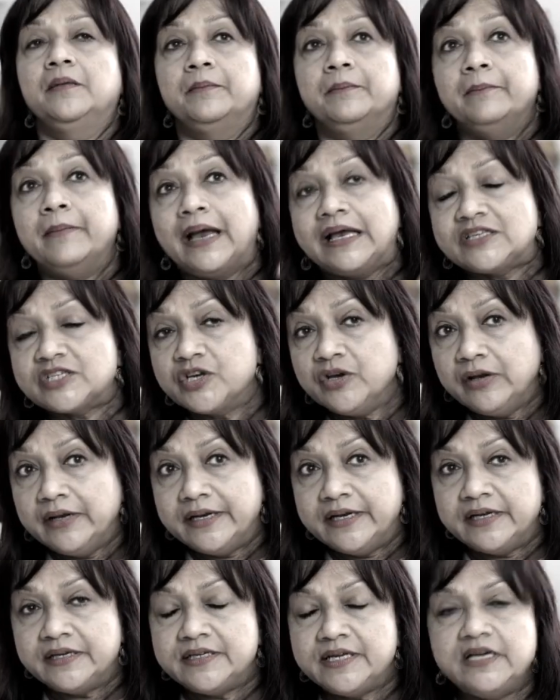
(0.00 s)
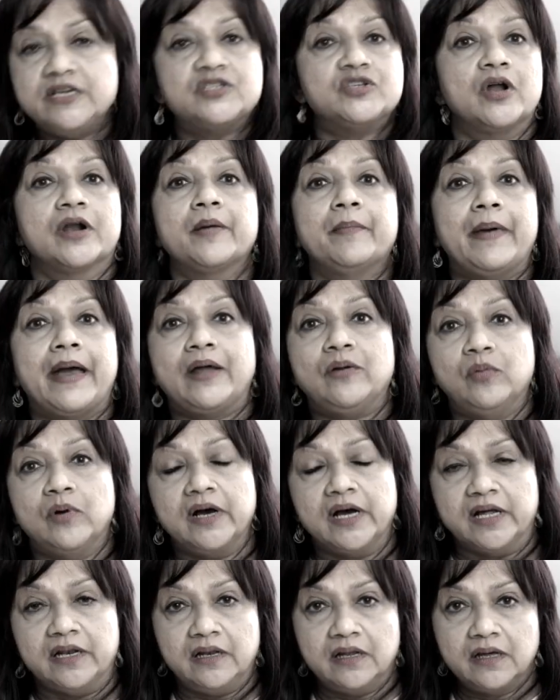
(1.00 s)
Masculinity is not a bad
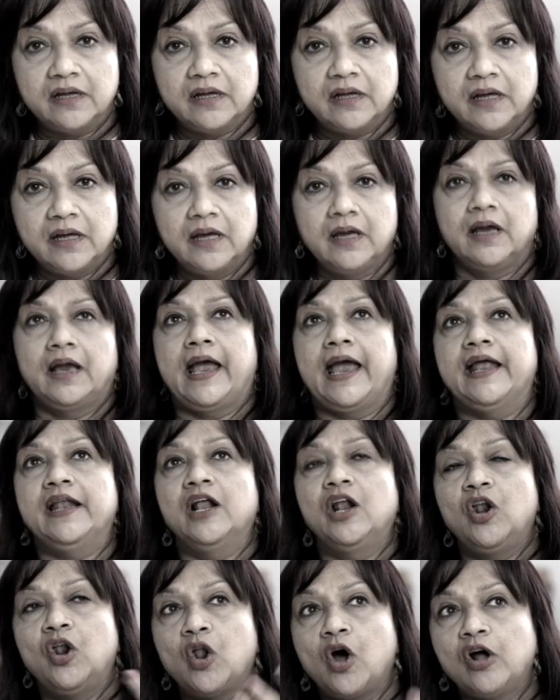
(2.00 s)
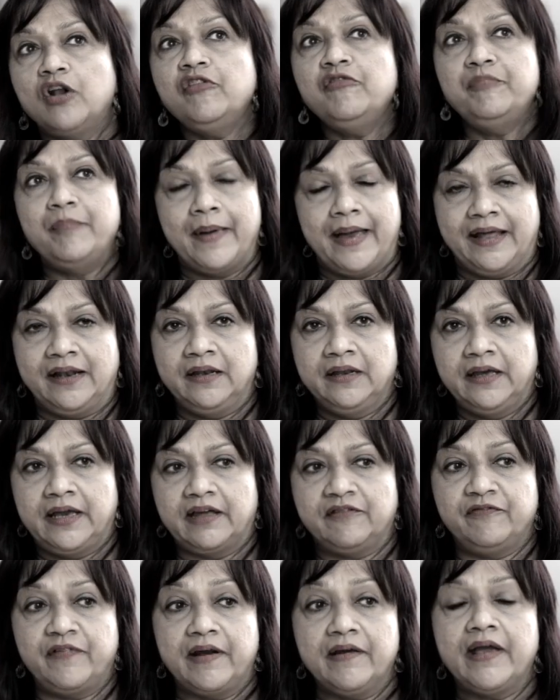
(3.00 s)
word. And a lot of men
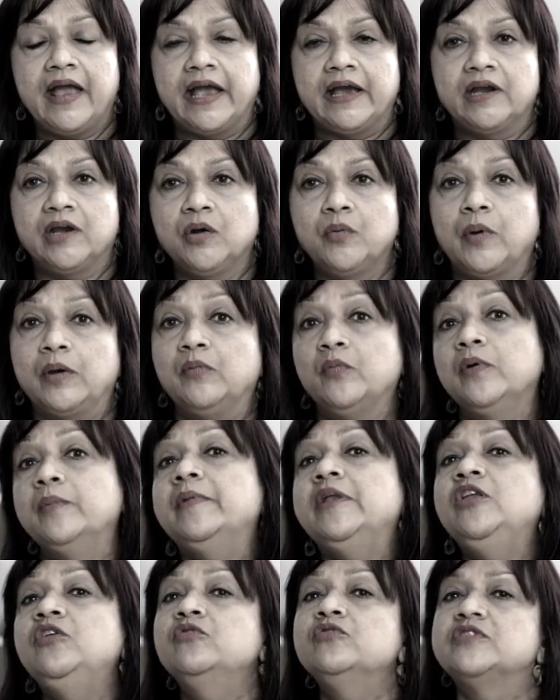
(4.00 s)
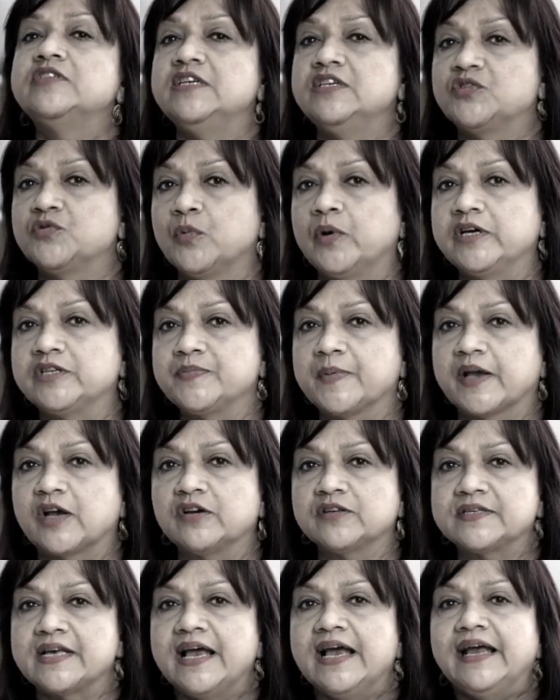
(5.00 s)
get very angry when women use these words
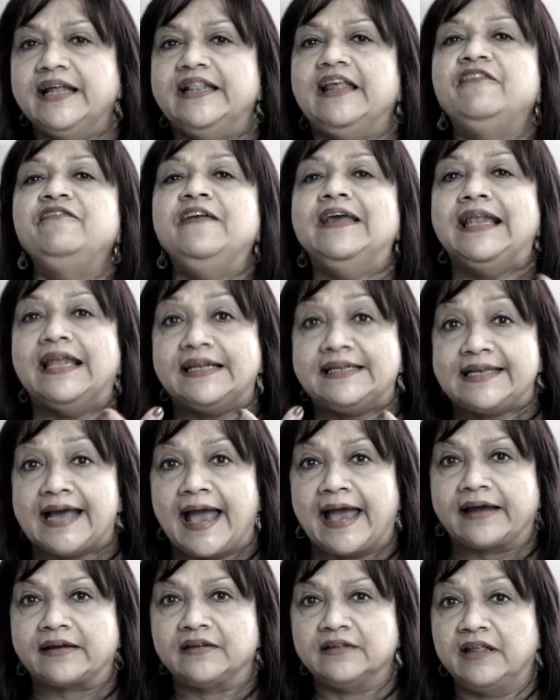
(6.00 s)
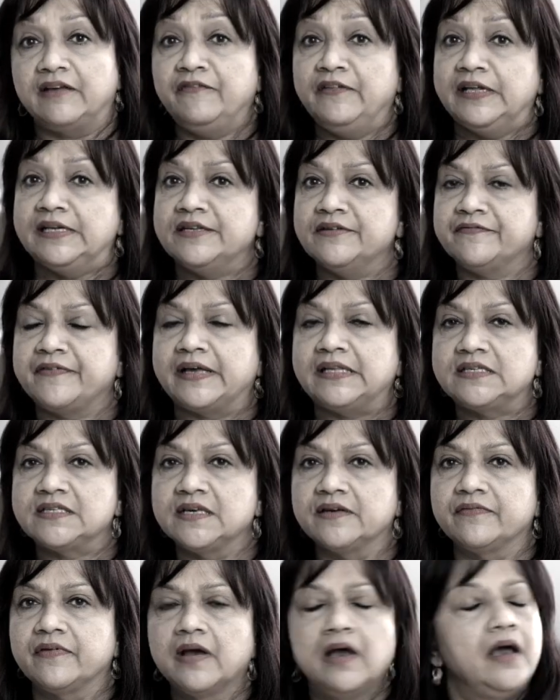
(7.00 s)
because they feel attacked, they feel
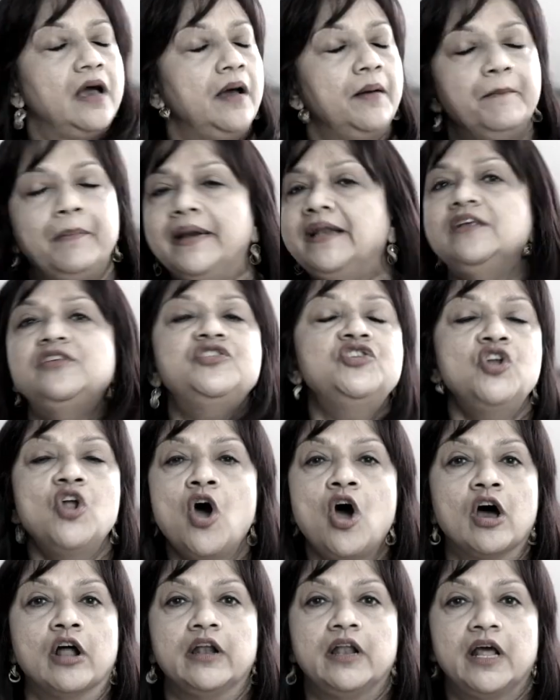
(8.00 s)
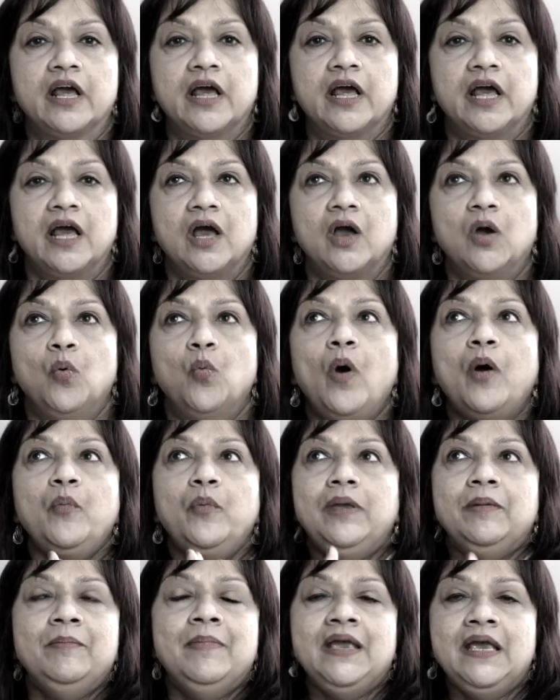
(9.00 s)
defensive. But it's not. What
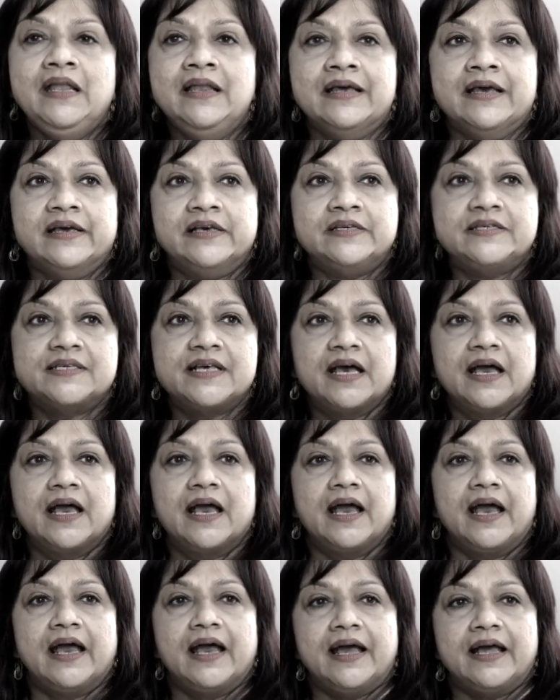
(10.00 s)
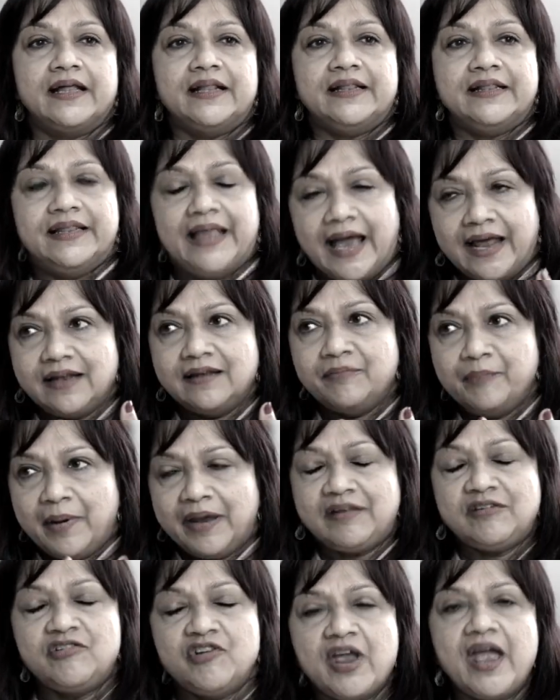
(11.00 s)
we mean is that
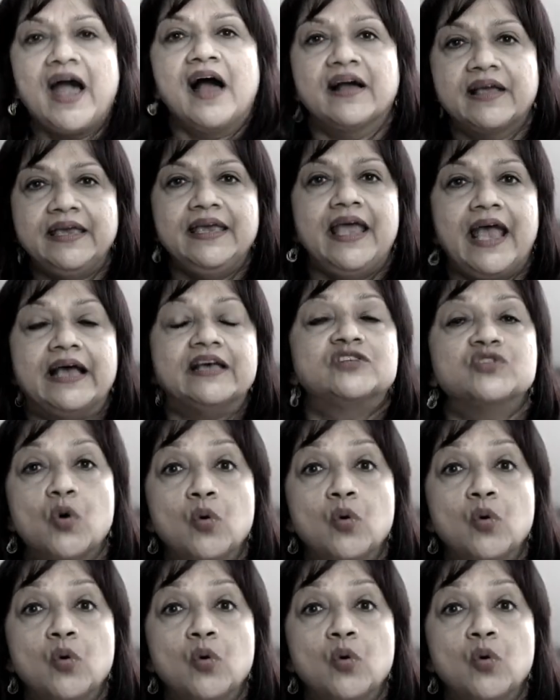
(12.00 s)
patriarchy has